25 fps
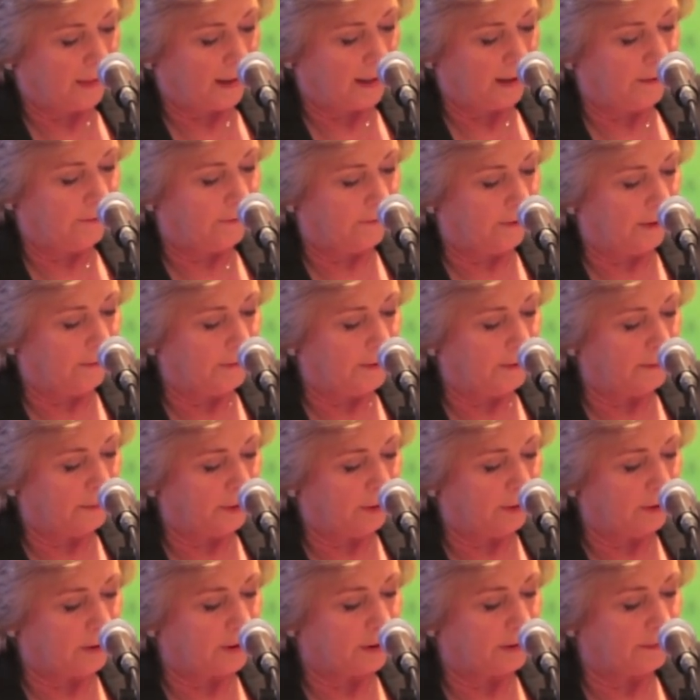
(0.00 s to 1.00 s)
from the
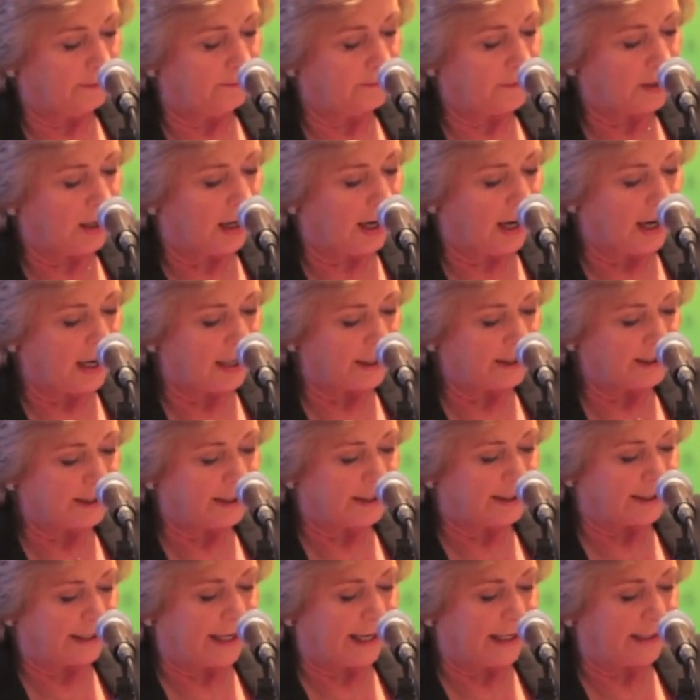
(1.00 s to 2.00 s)
book. Ireland
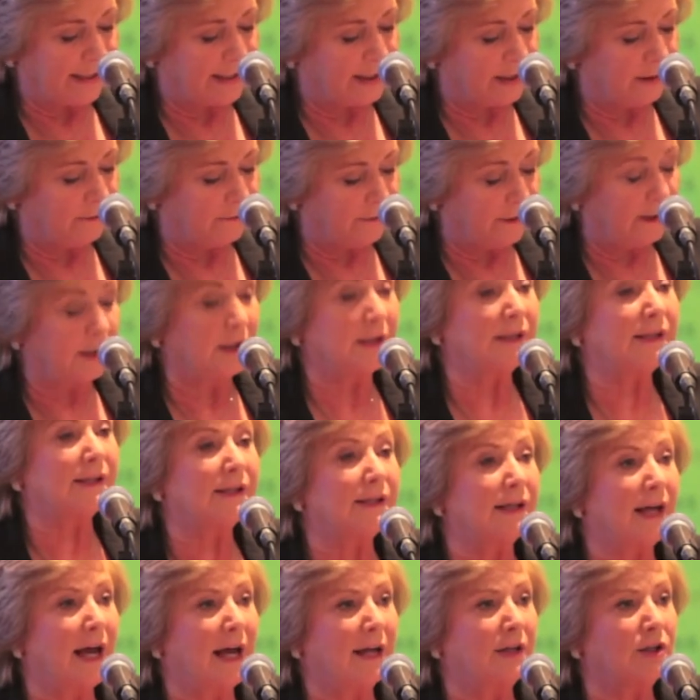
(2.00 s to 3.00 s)
today is
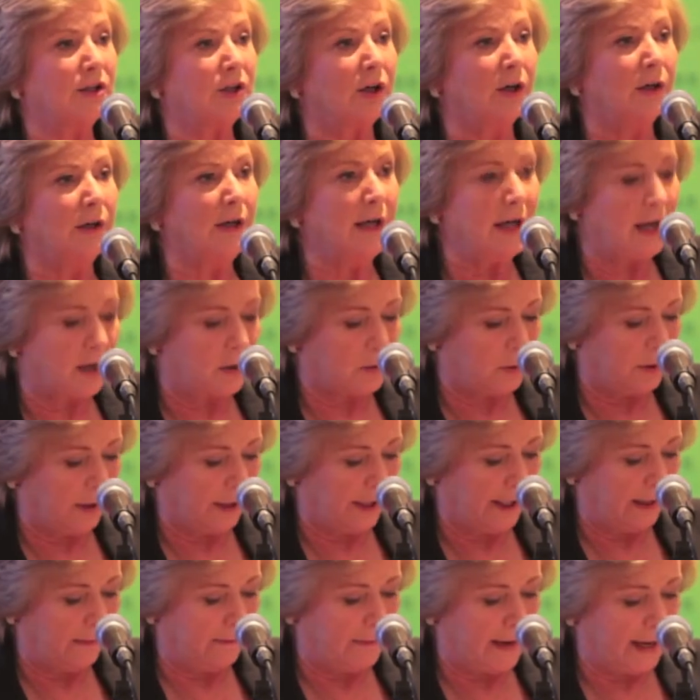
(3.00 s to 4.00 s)
diverse and unequal
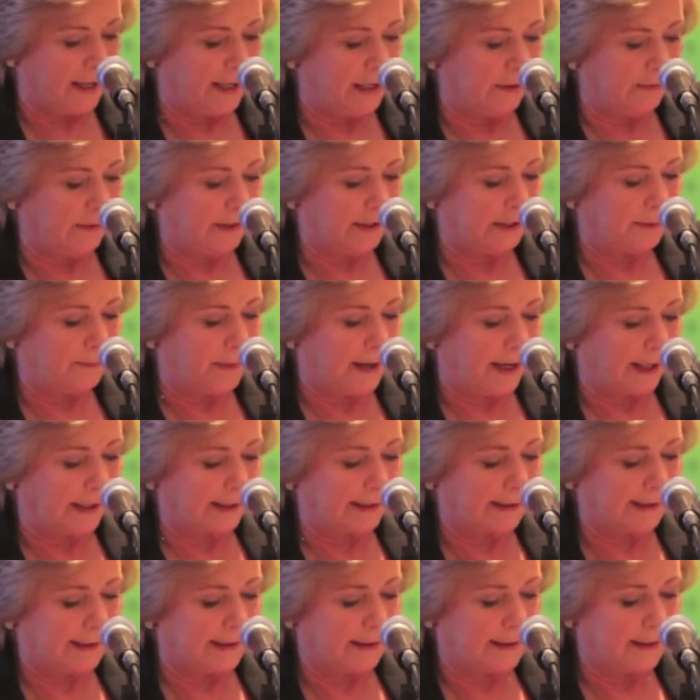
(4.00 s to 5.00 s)
in many
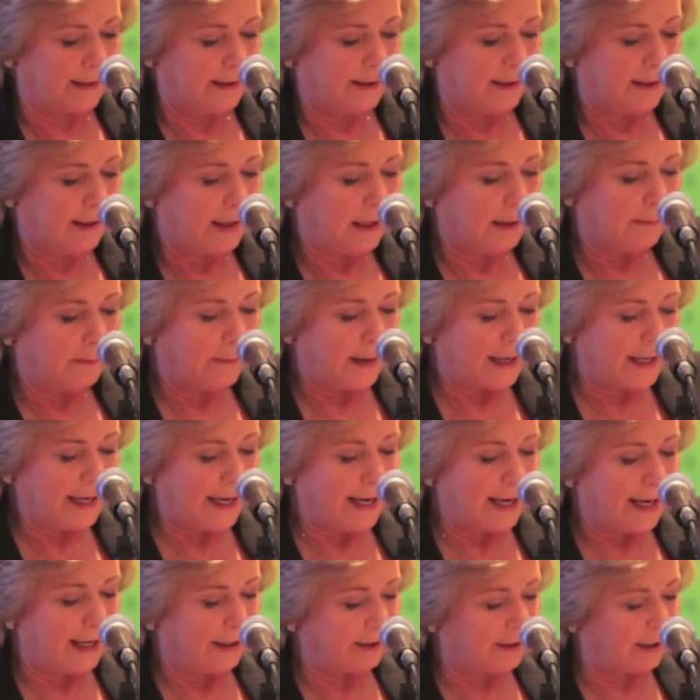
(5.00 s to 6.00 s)
respects. Many
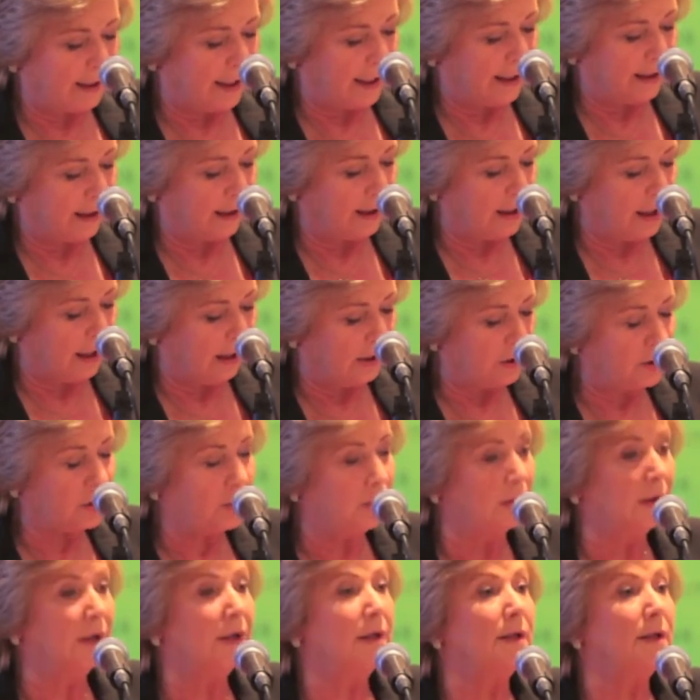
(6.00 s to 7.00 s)
ethnic and cultural